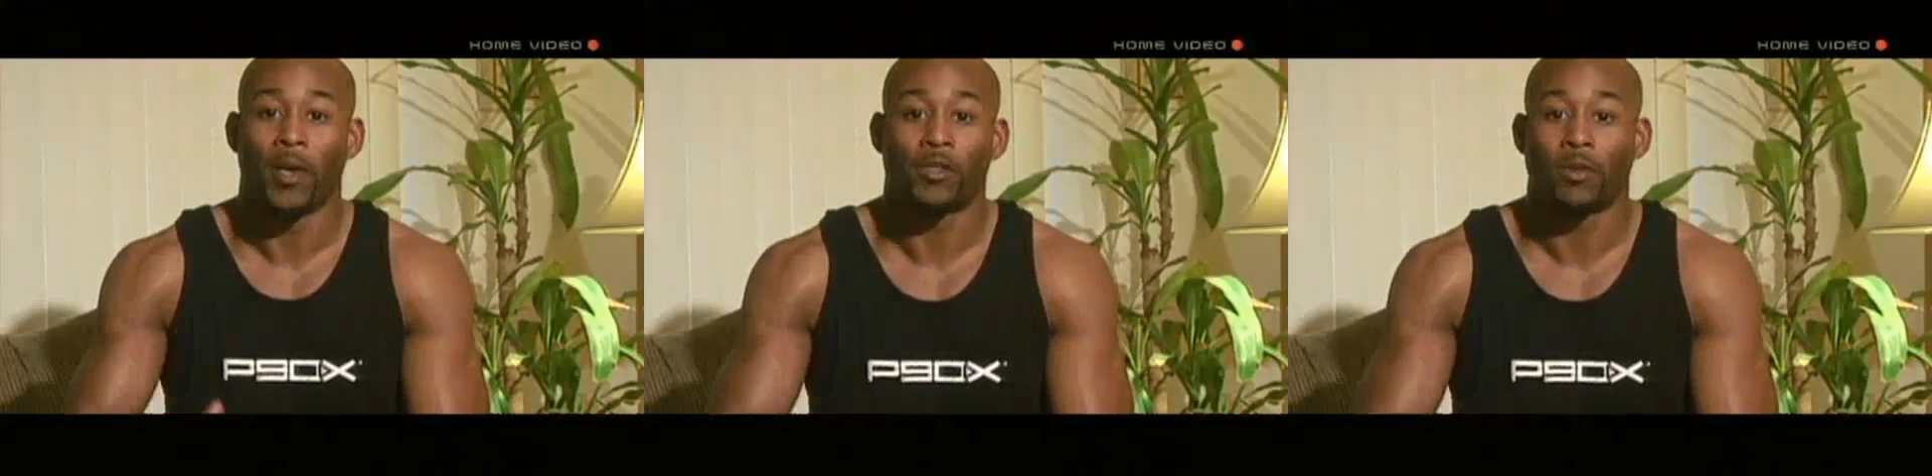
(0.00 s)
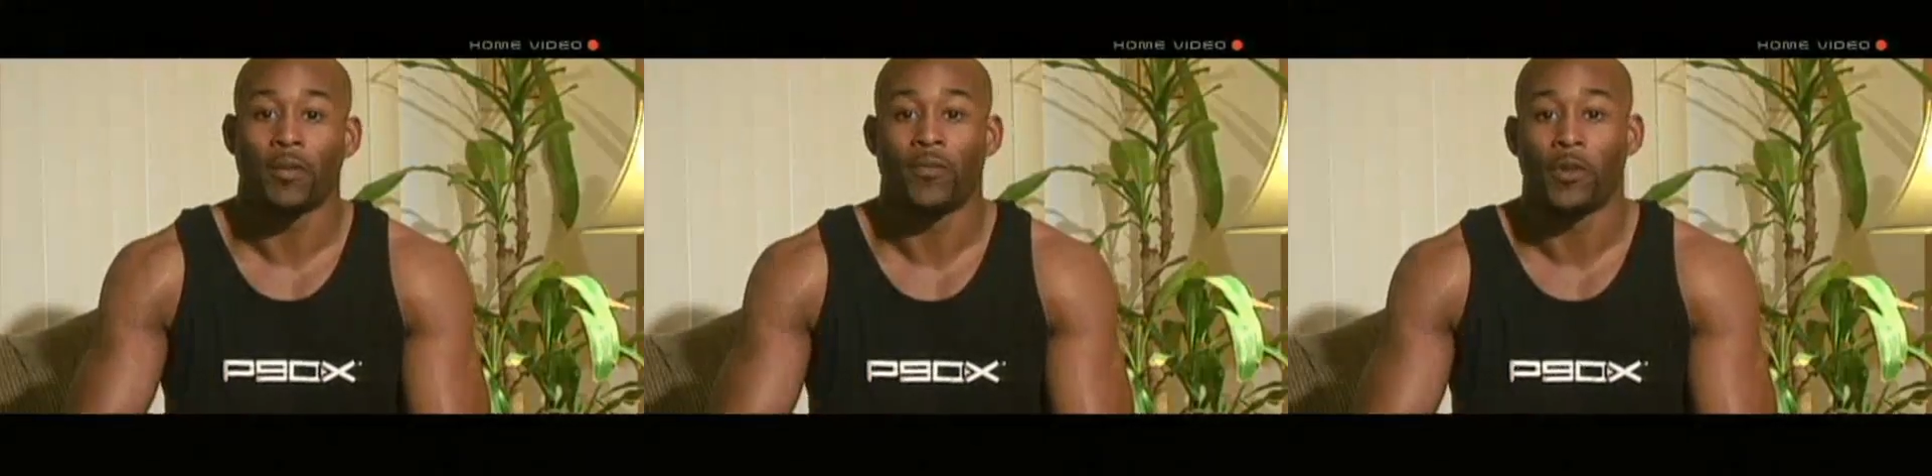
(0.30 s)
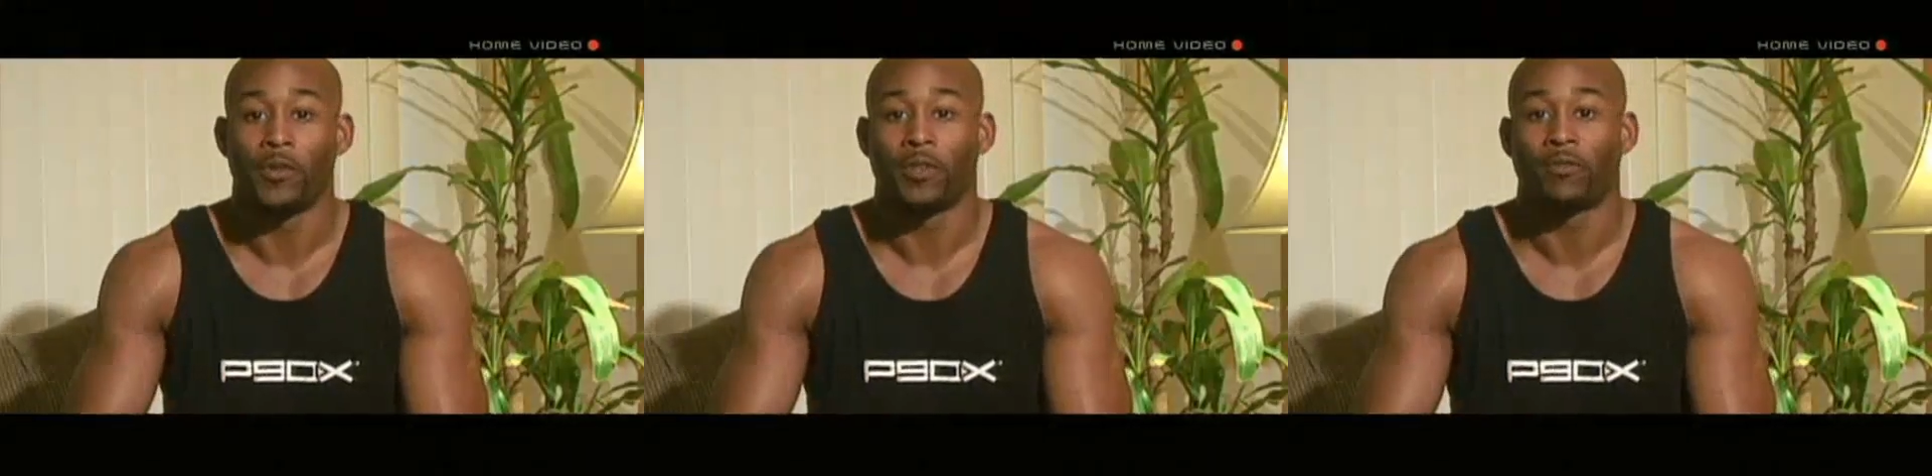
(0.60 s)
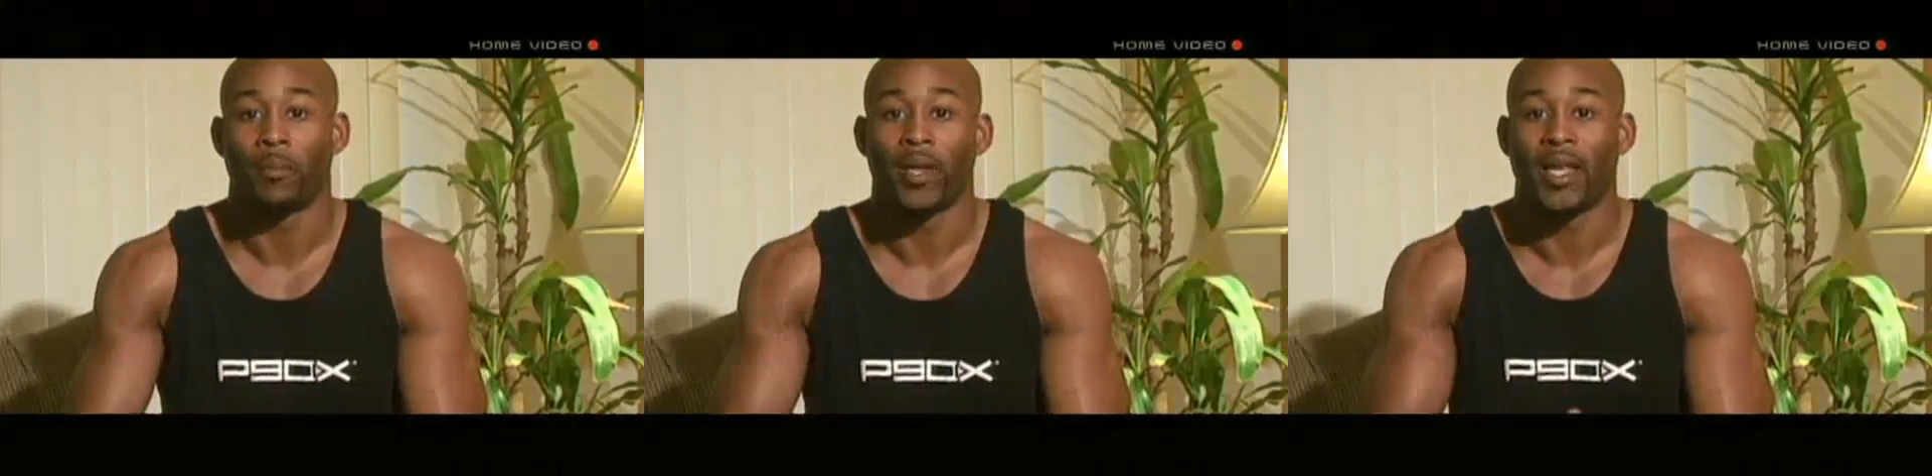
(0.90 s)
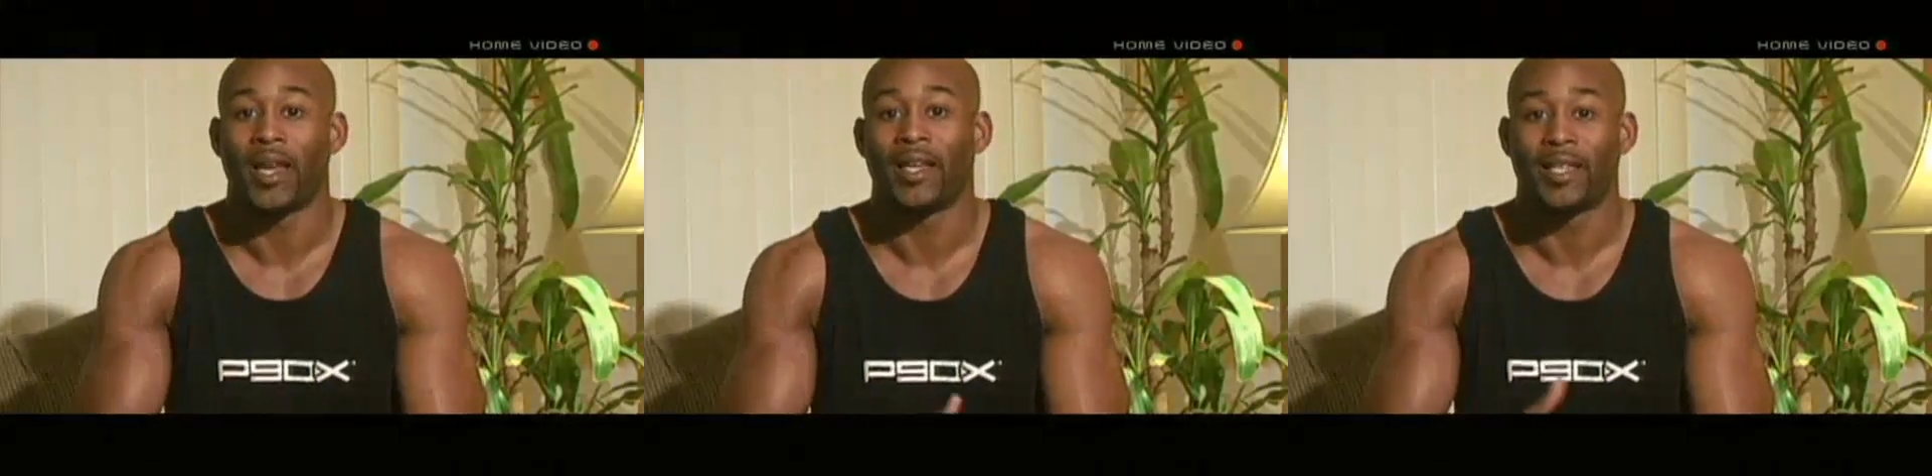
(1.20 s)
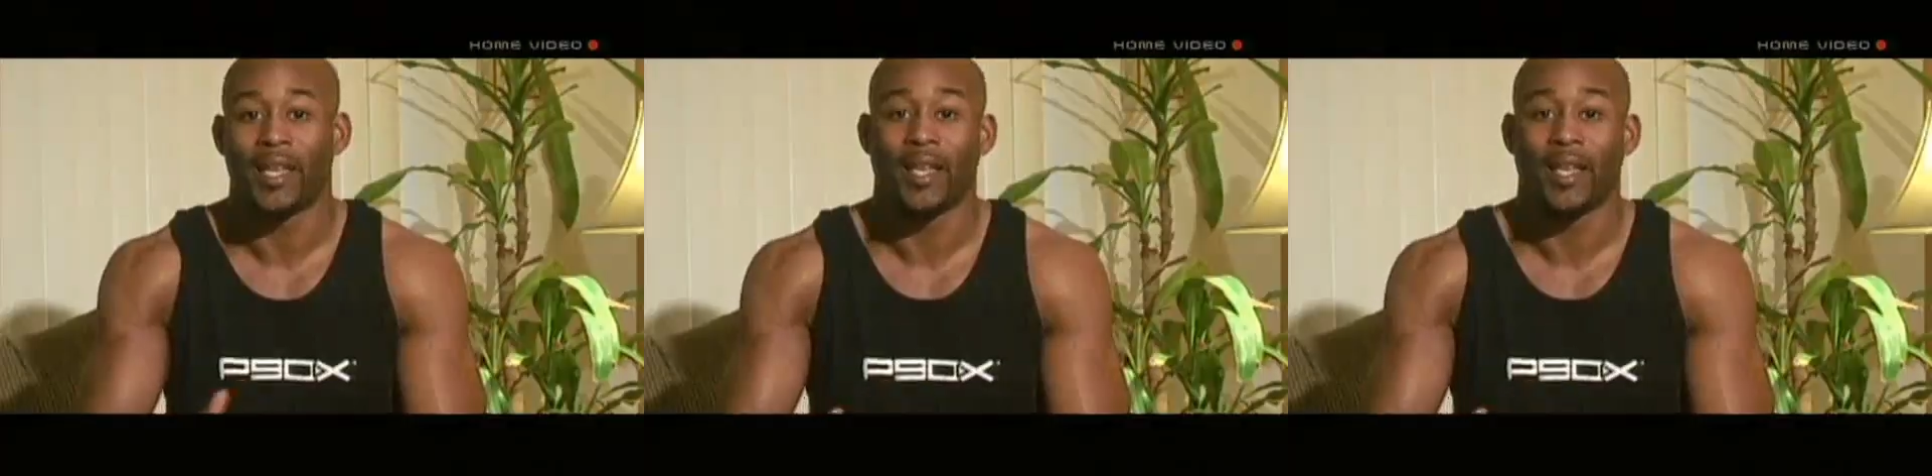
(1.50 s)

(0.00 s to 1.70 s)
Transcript: muscle confusion from beginning to